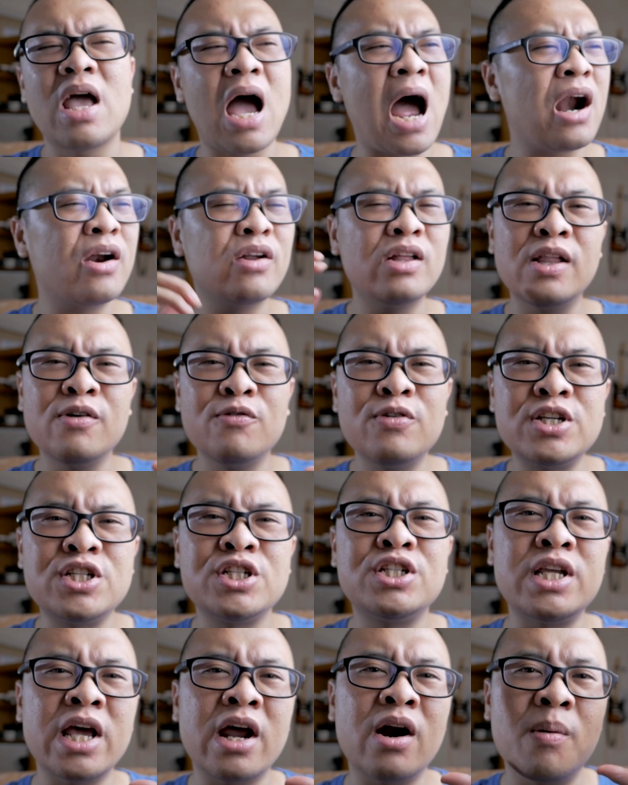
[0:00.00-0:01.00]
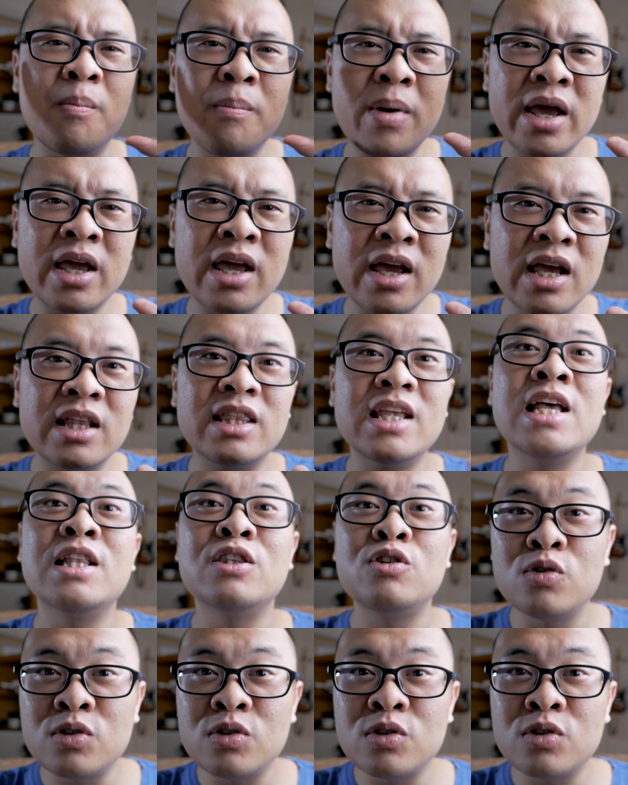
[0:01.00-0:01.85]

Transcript: I really wish they're making it in